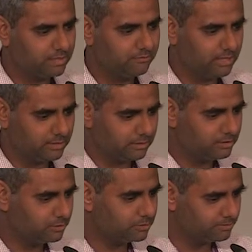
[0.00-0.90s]
and we
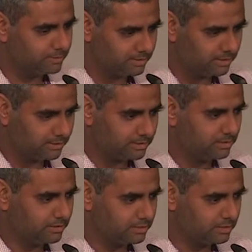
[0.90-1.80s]
actually show some
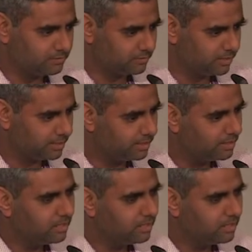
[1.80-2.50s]
interesting results for that.